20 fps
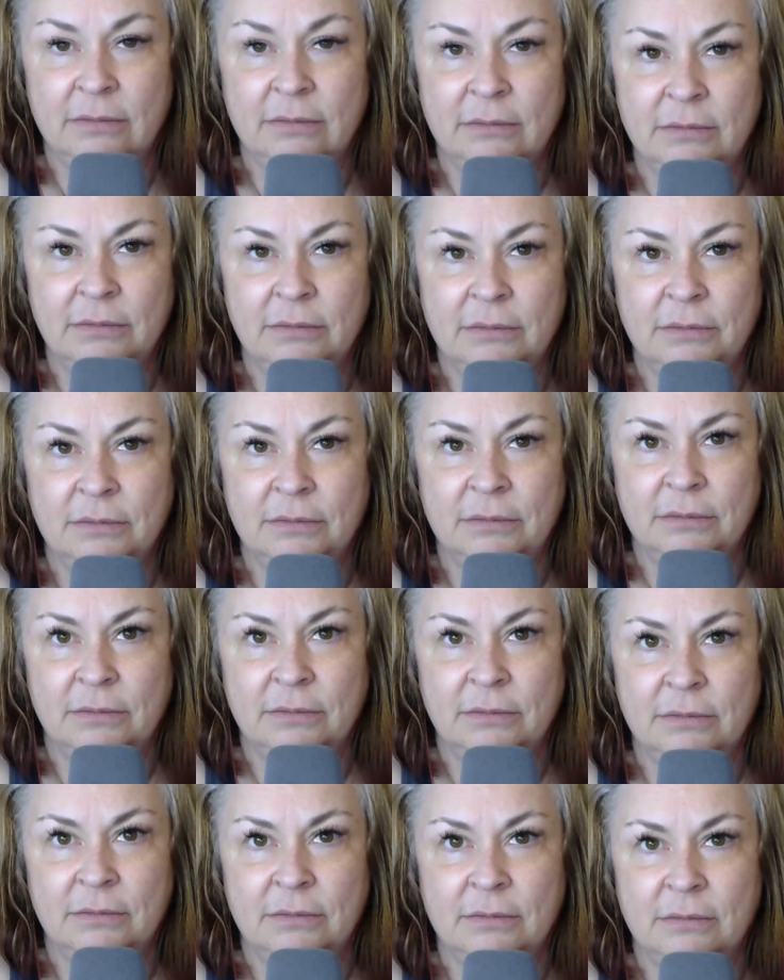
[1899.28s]

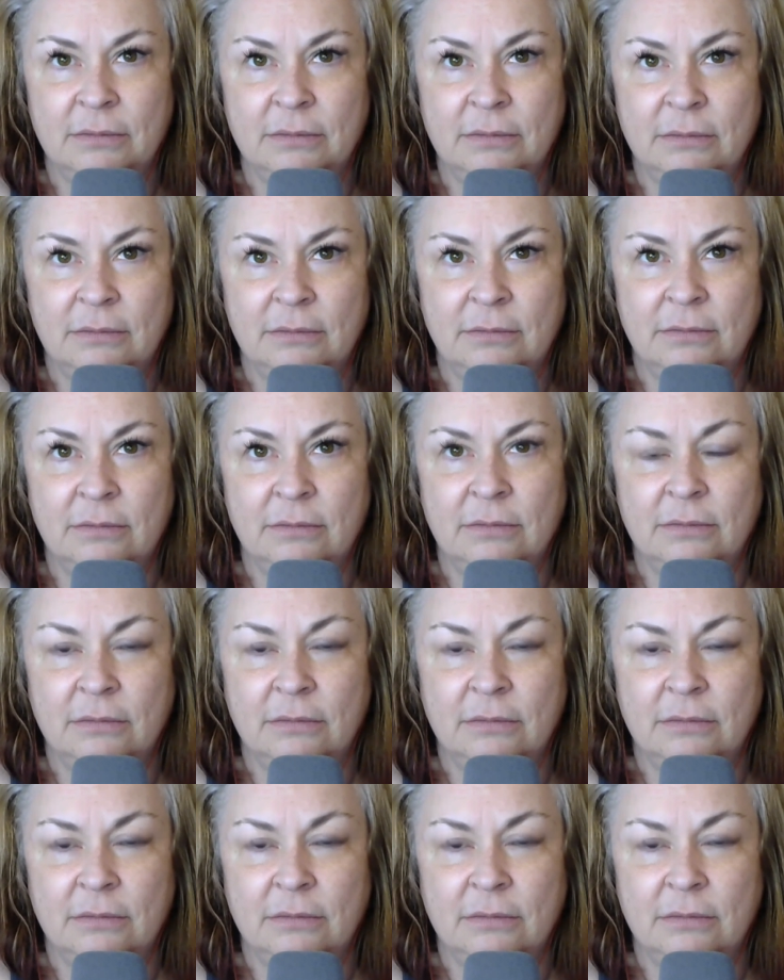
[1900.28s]
(no one is talking)